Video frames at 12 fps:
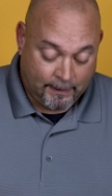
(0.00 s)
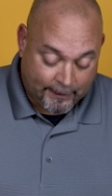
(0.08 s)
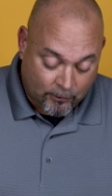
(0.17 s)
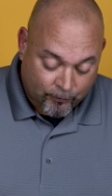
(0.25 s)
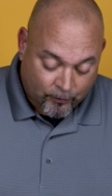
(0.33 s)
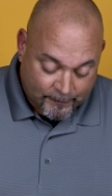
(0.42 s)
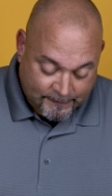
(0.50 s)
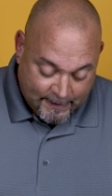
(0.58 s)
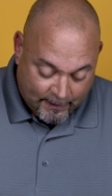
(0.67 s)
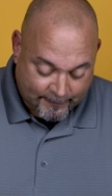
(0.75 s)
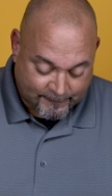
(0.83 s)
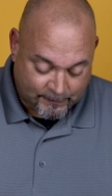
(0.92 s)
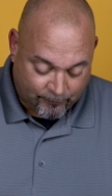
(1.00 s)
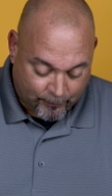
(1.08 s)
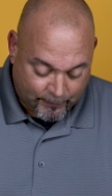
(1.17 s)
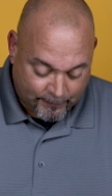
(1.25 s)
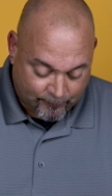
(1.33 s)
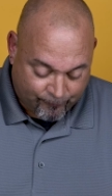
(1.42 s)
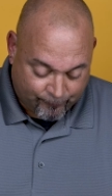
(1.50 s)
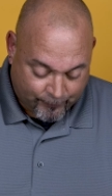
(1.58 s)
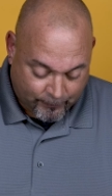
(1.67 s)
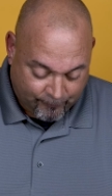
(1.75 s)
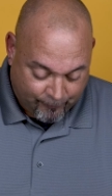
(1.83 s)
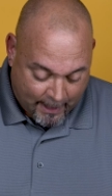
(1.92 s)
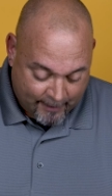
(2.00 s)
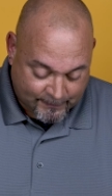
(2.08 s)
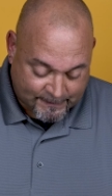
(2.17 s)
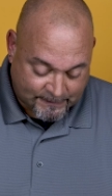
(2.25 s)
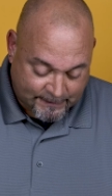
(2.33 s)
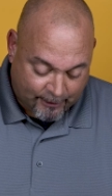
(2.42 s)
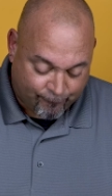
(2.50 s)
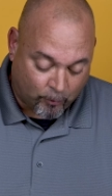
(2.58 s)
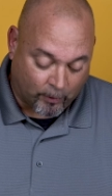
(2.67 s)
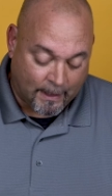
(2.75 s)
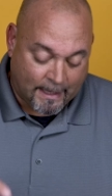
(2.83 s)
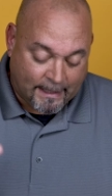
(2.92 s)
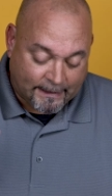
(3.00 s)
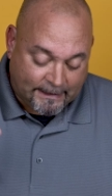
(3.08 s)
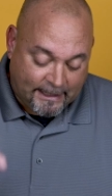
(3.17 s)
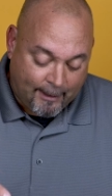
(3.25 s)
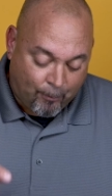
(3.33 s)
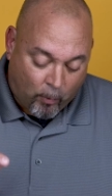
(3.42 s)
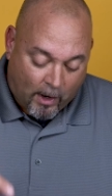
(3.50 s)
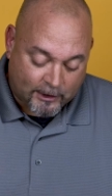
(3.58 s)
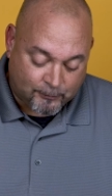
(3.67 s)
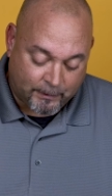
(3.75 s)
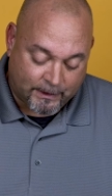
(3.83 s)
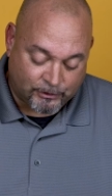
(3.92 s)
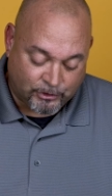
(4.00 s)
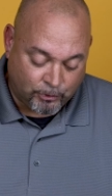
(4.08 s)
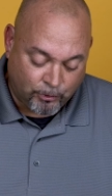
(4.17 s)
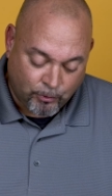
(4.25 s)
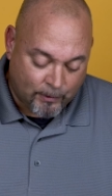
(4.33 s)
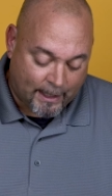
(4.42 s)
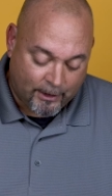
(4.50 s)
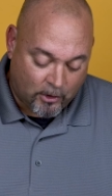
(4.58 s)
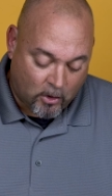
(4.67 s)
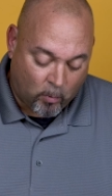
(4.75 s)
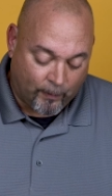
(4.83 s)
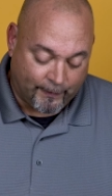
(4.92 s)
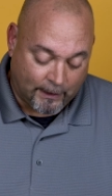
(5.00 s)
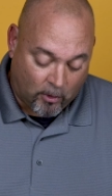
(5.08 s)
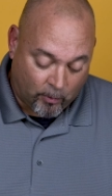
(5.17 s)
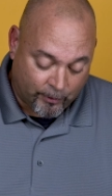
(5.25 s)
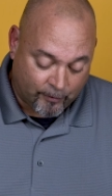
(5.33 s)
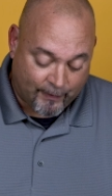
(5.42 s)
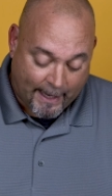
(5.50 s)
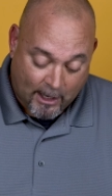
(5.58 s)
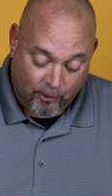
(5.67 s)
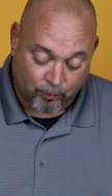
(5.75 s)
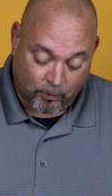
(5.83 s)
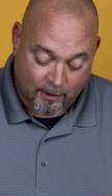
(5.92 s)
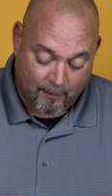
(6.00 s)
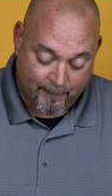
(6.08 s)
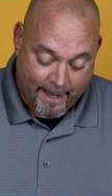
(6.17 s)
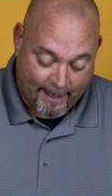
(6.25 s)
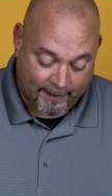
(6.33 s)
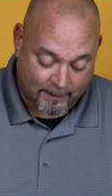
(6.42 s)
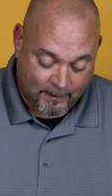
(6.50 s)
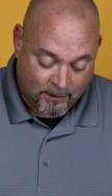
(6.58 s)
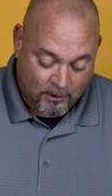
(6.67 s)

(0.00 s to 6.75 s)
He goes on to tell us in 30, 35, he says, Therefore, keep watch because you do not know when the owner of the house will come back,